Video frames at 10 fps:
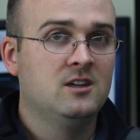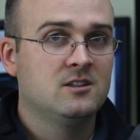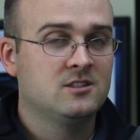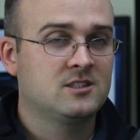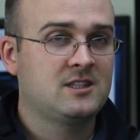
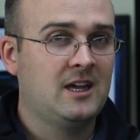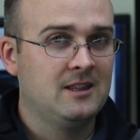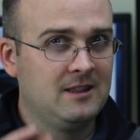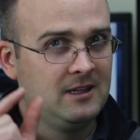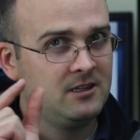just that
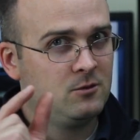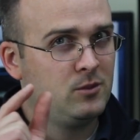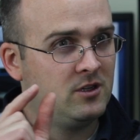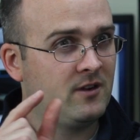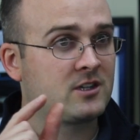little
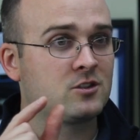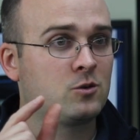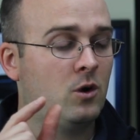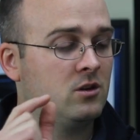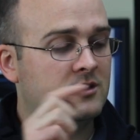bit of extra
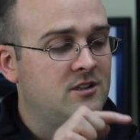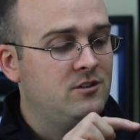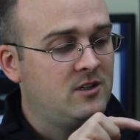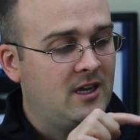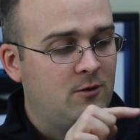quality that
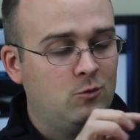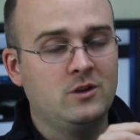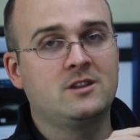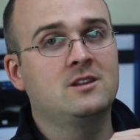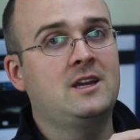you get
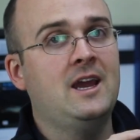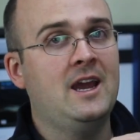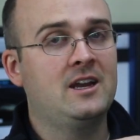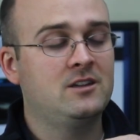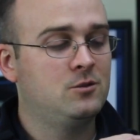with the
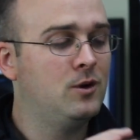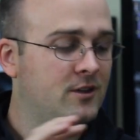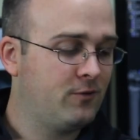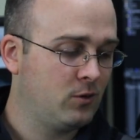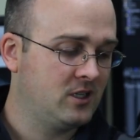Canon
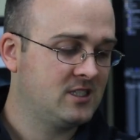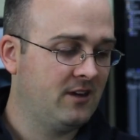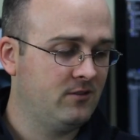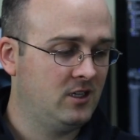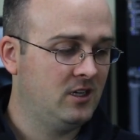
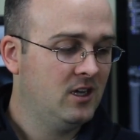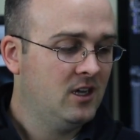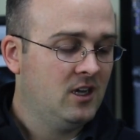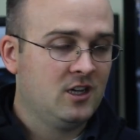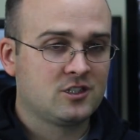24-70.
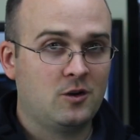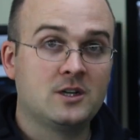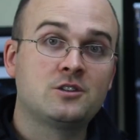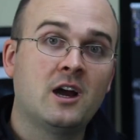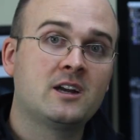So I
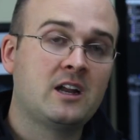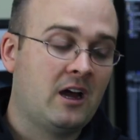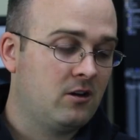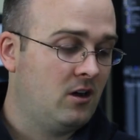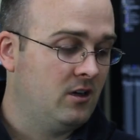tried it
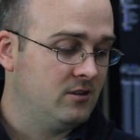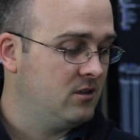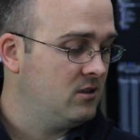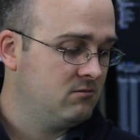out on